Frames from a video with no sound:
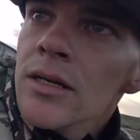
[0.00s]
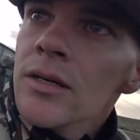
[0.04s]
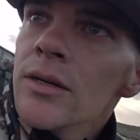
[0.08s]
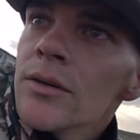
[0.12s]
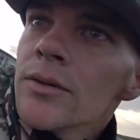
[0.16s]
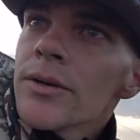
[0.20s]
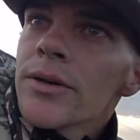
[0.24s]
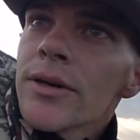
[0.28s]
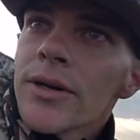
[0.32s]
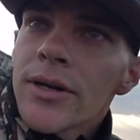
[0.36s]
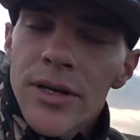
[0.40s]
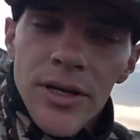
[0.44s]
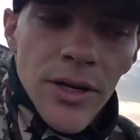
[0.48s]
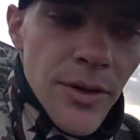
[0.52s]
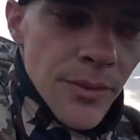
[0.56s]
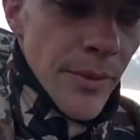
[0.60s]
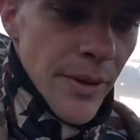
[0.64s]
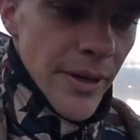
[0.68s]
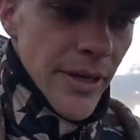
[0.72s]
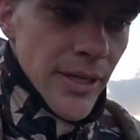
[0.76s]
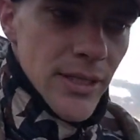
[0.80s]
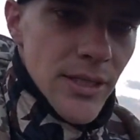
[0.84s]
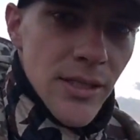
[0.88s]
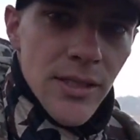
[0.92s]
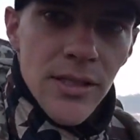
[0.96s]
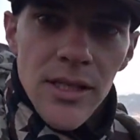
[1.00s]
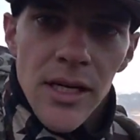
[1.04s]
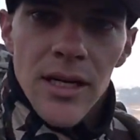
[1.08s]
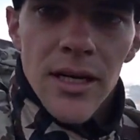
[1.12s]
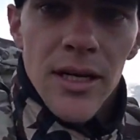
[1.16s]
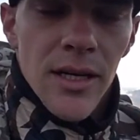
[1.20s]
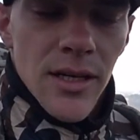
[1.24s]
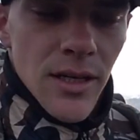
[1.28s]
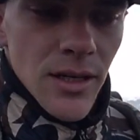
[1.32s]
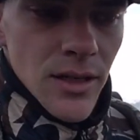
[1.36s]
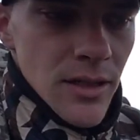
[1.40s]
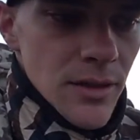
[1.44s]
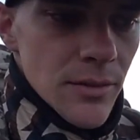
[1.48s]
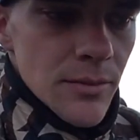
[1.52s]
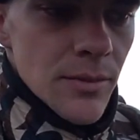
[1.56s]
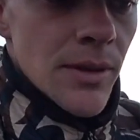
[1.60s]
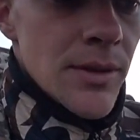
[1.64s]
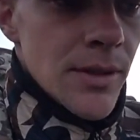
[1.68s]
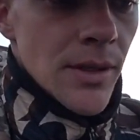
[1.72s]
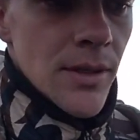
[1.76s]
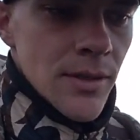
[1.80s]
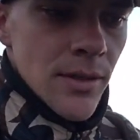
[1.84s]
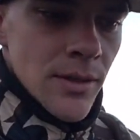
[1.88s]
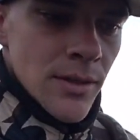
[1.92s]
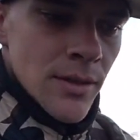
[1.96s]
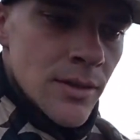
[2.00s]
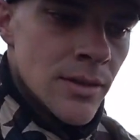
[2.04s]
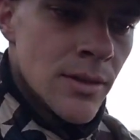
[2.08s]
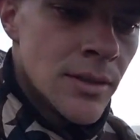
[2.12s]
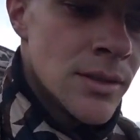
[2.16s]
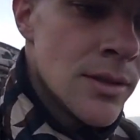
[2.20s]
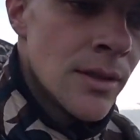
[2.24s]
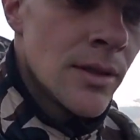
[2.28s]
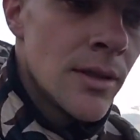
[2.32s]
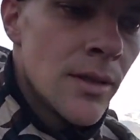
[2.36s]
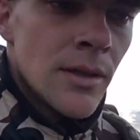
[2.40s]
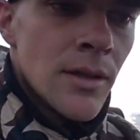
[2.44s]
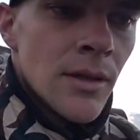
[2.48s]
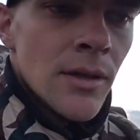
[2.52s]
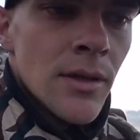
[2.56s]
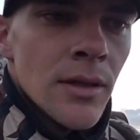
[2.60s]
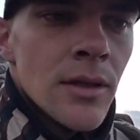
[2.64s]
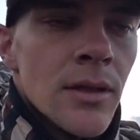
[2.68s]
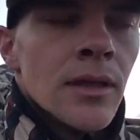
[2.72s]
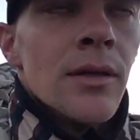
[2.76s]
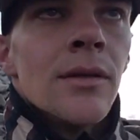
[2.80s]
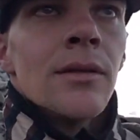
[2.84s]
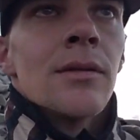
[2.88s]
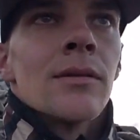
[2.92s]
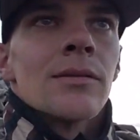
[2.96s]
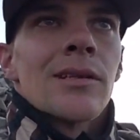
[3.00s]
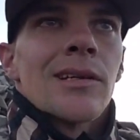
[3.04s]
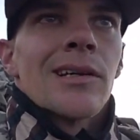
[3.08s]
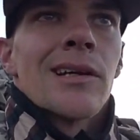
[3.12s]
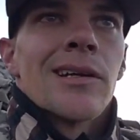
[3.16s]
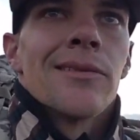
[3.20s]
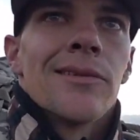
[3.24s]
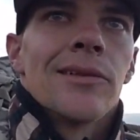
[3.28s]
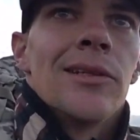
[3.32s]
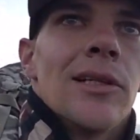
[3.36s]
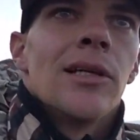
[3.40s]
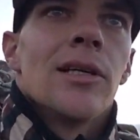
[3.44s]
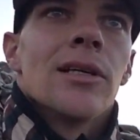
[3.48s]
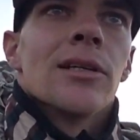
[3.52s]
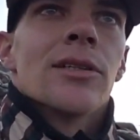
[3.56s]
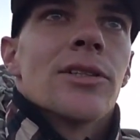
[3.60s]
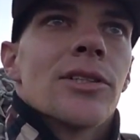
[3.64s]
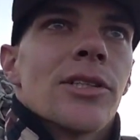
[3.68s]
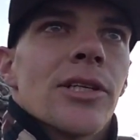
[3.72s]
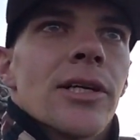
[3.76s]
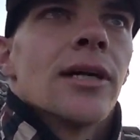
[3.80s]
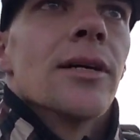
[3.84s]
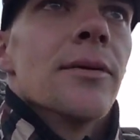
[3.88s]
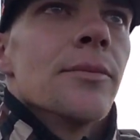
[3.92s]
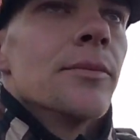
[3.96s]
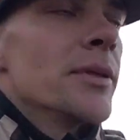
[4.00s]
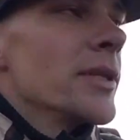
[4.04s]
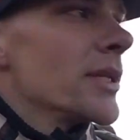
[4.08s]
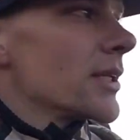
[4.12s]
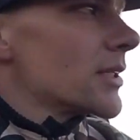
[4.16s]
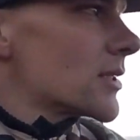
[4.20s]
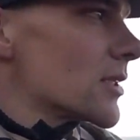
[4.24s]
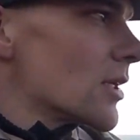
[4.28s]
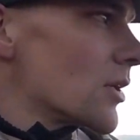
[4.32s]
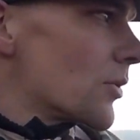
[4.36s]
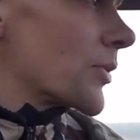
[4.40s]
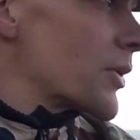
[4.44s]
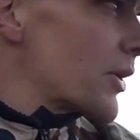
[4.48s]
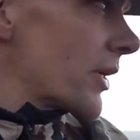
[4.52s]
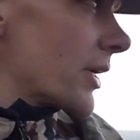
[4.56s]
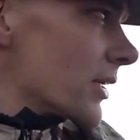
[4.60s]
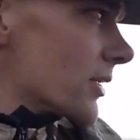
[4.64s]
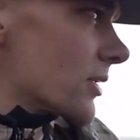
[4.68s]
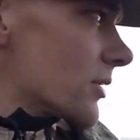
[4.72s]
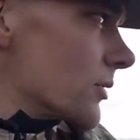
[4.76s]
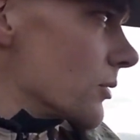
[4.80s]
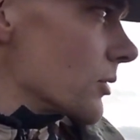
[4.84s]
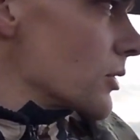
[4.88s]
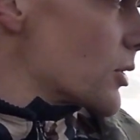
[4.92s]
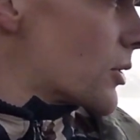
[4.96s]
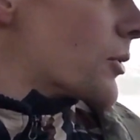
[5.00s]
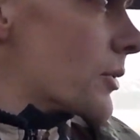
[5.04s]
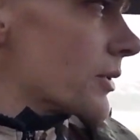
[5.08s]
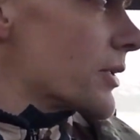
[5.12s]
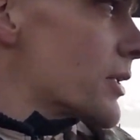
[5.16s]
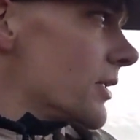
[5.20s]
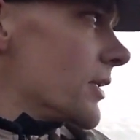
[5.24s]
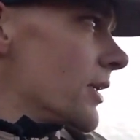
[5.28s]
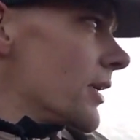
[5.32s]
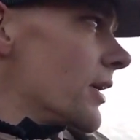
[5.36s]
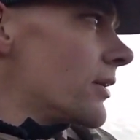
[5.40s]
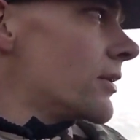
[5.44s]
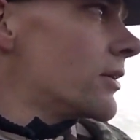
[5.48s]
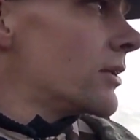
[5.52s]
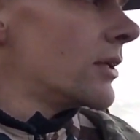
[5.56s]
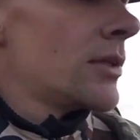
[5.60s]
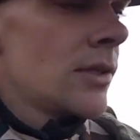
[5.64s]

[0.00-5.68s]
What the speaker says: We're gonna go make a stalk on them. It's kind of a long shot, but that's all we got to work with now.